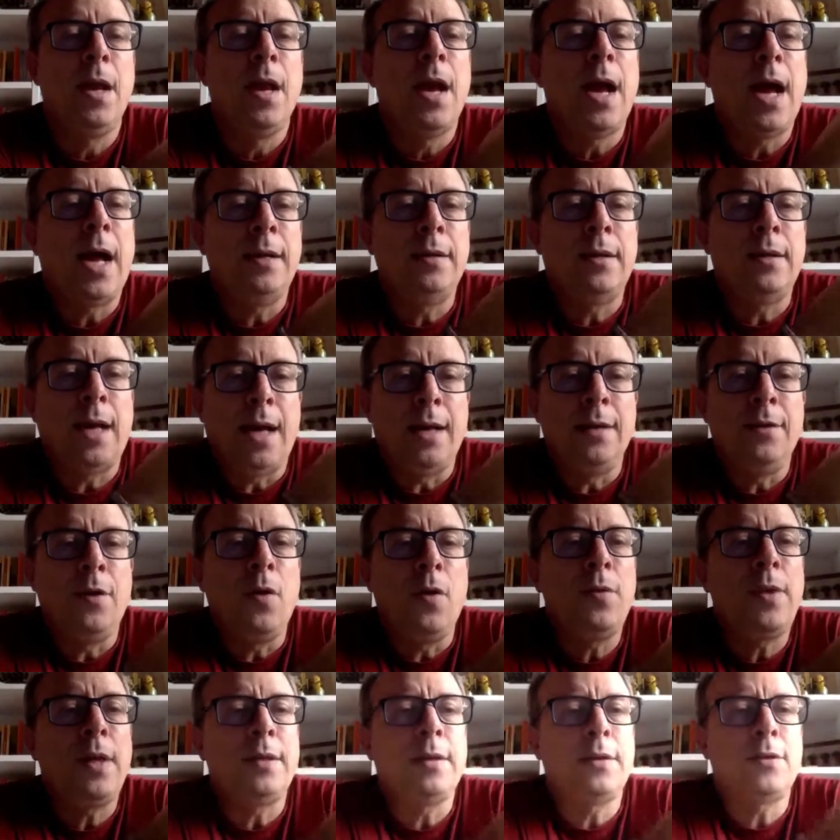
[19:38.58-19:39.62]
And I
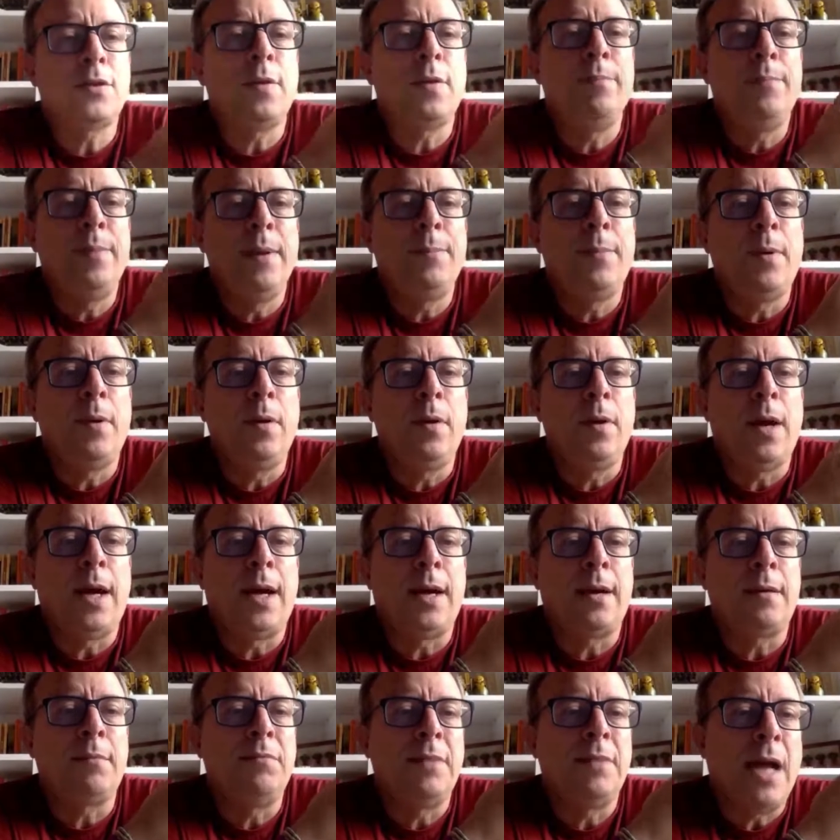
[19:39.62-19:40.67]
know that some people
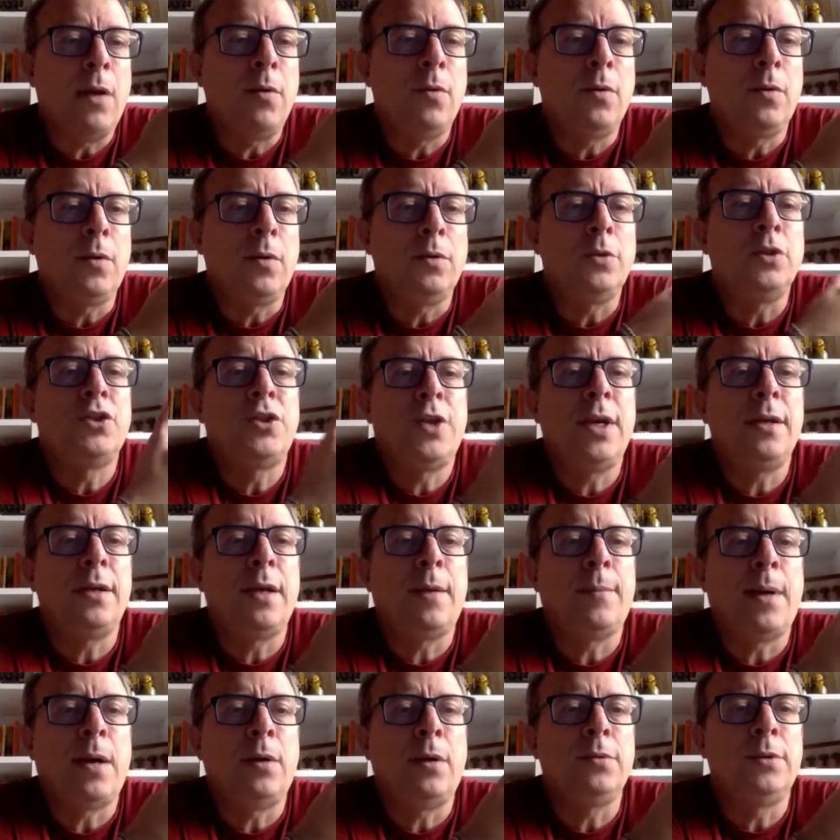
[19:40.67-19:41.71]
are now concerned
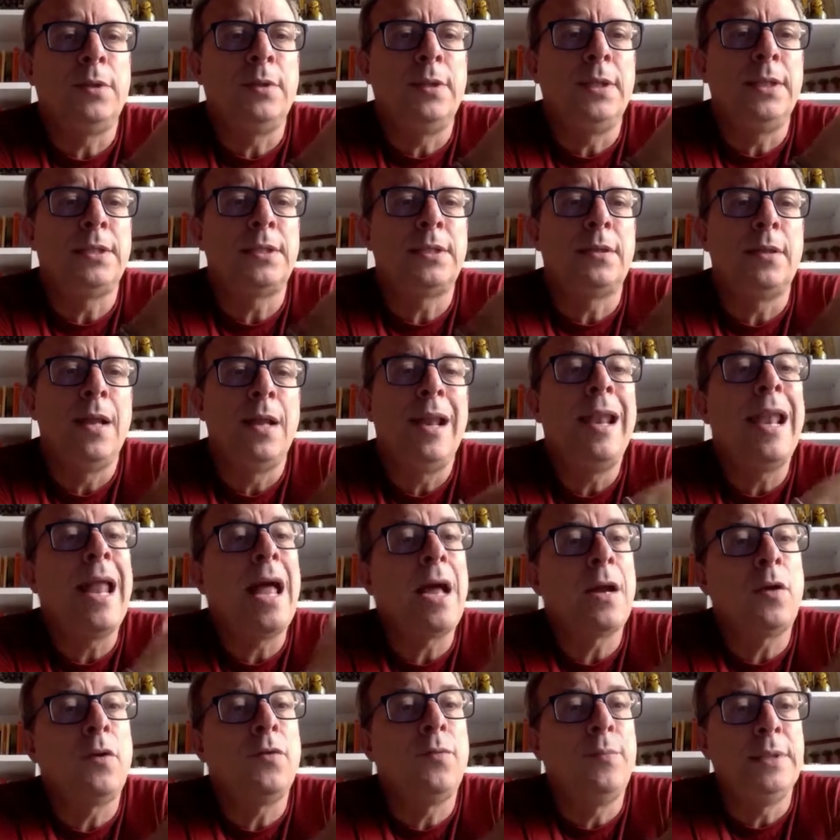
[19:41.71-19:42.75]
about this
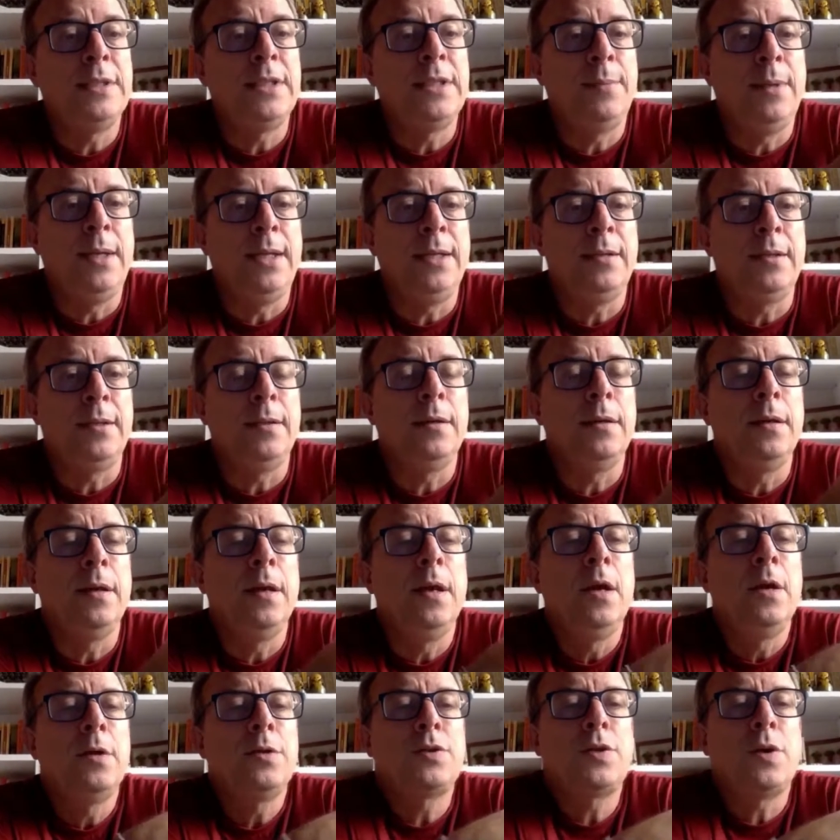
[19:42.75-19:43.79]
lack of visibility.
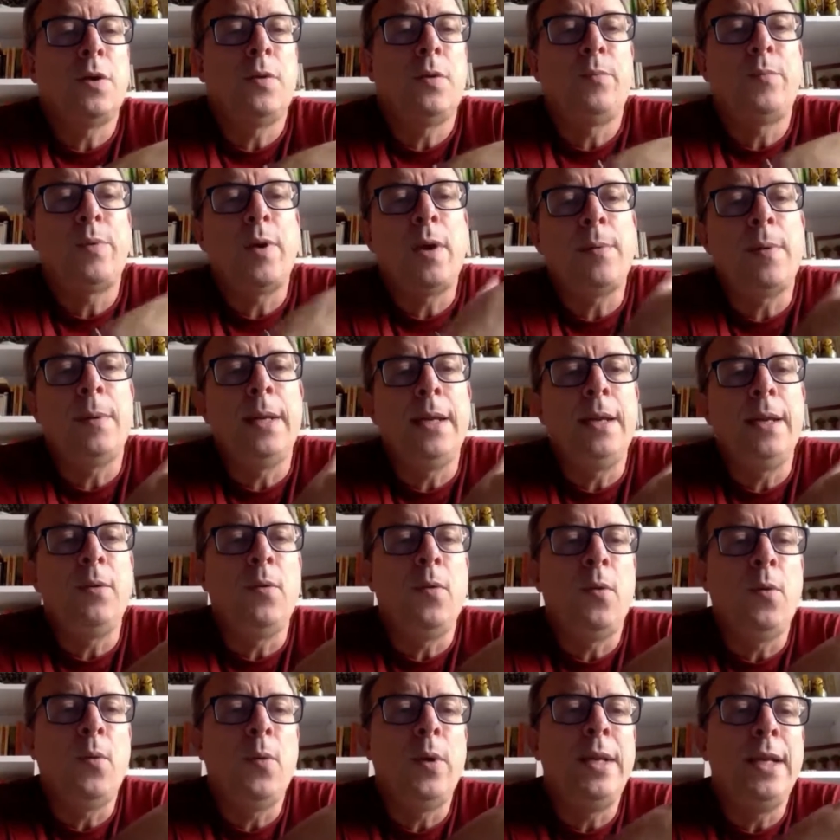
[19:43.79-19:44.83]
So
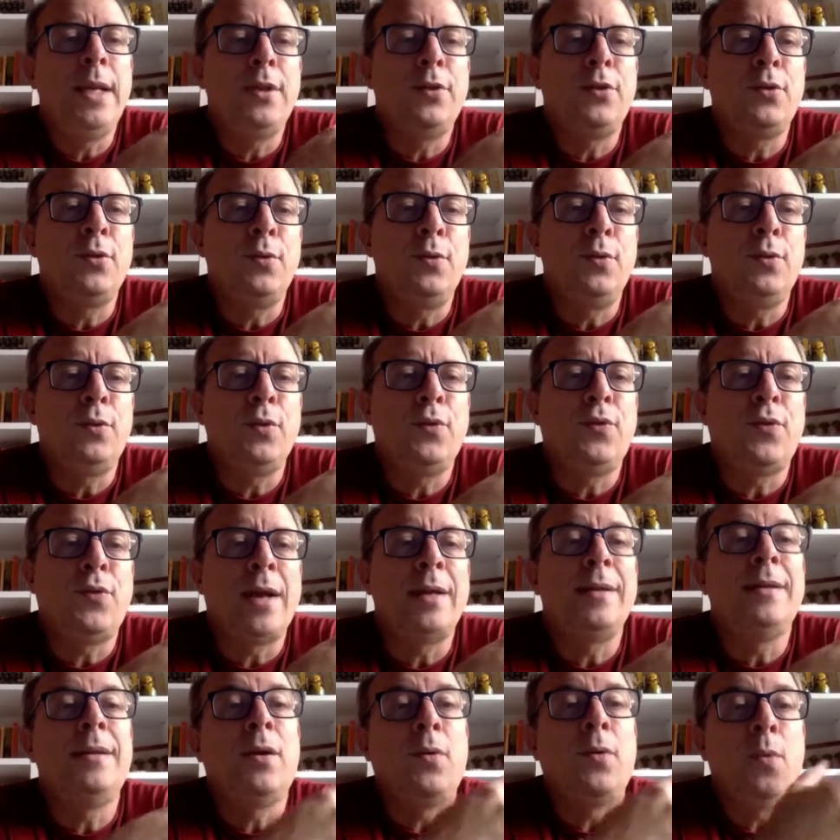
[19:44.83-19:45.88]
probably we need to
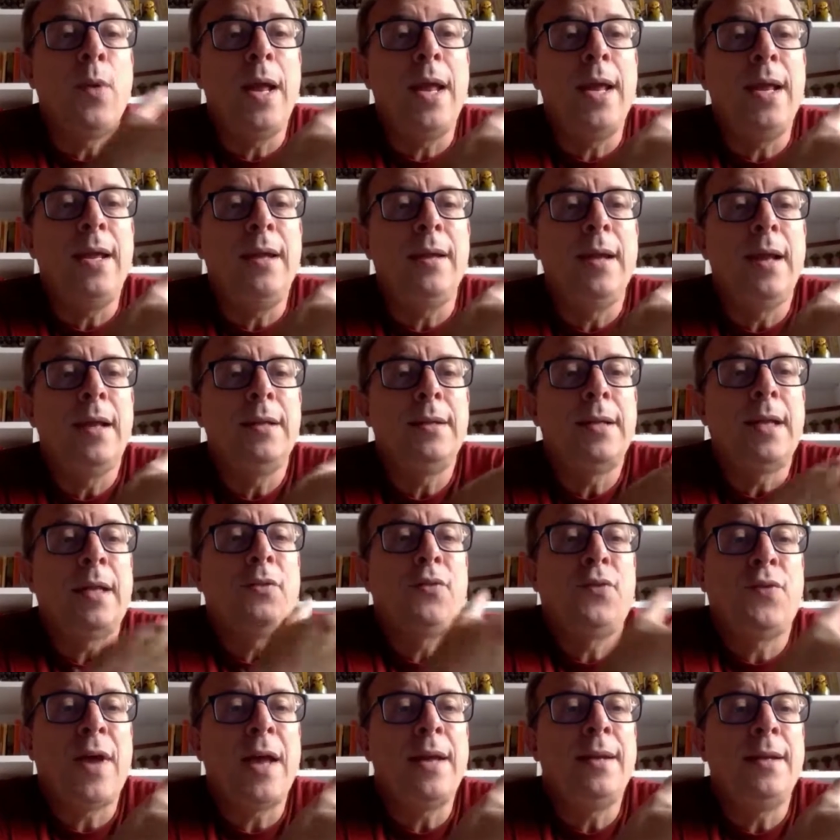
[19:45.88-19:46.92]
find a way that
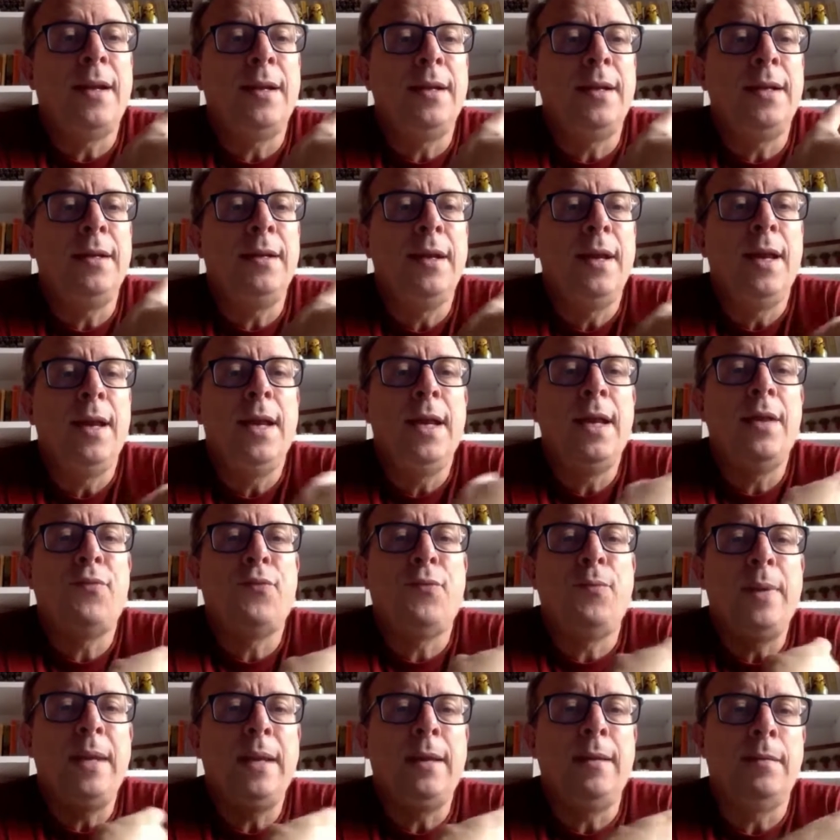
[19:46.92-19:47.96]
finally if
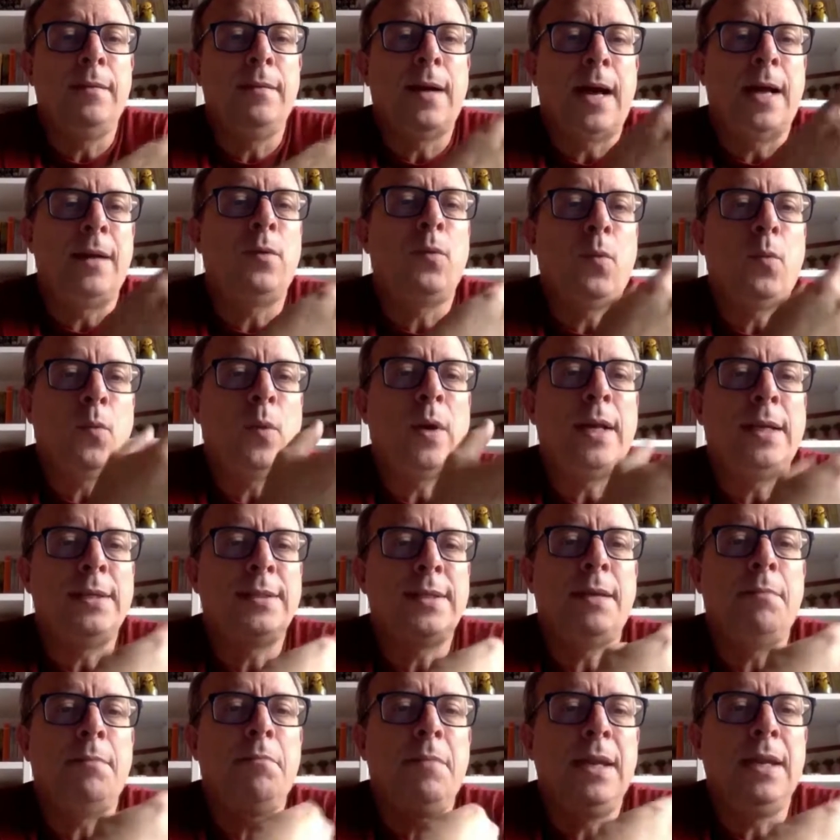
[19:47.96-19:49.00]
me, and when I
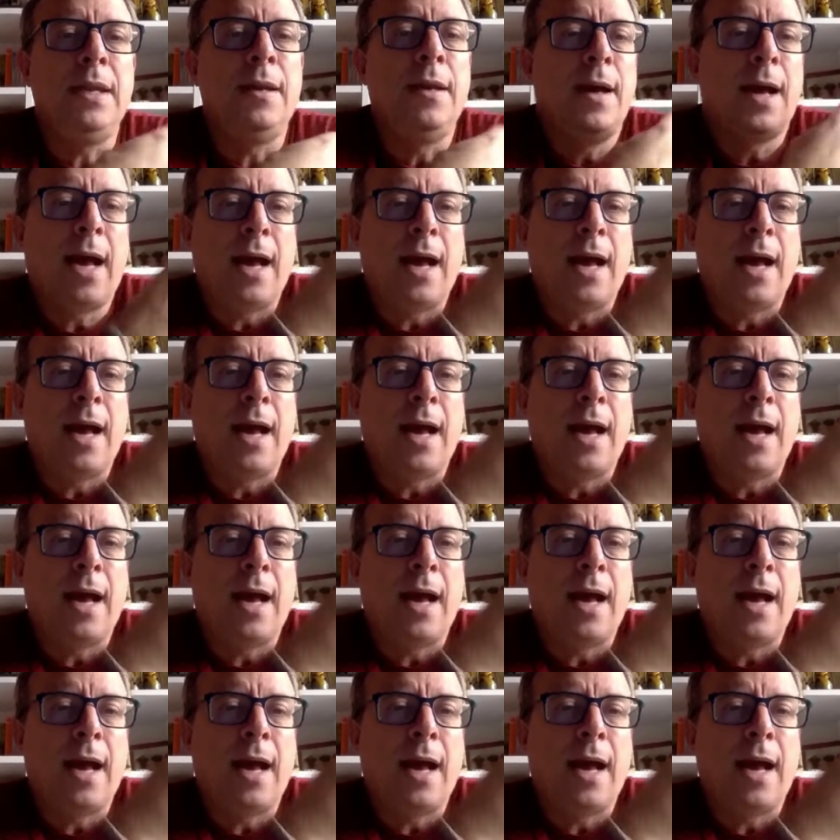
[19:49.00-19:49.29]
say me,